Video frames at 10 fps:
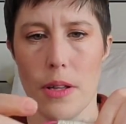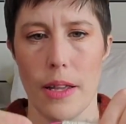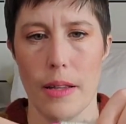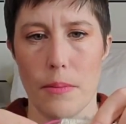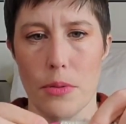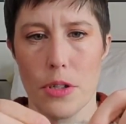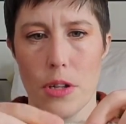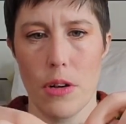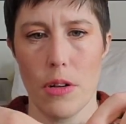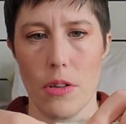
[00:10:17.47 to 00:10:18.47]
and put
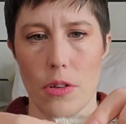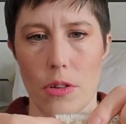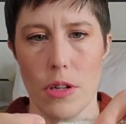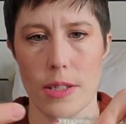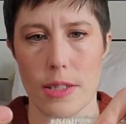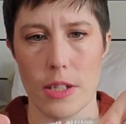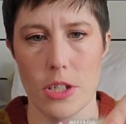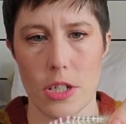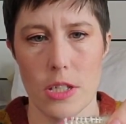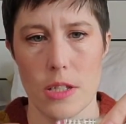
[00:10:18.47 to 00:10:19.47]
all your
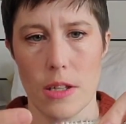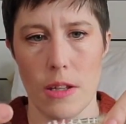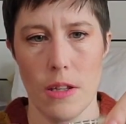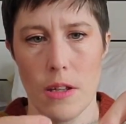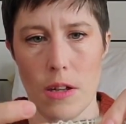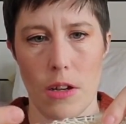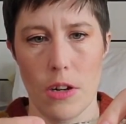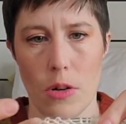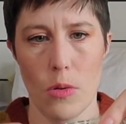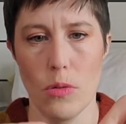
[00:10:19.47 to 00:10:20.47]
stitches on
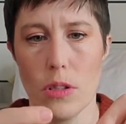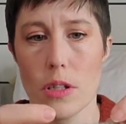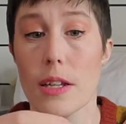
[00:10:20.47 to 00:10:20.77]
hold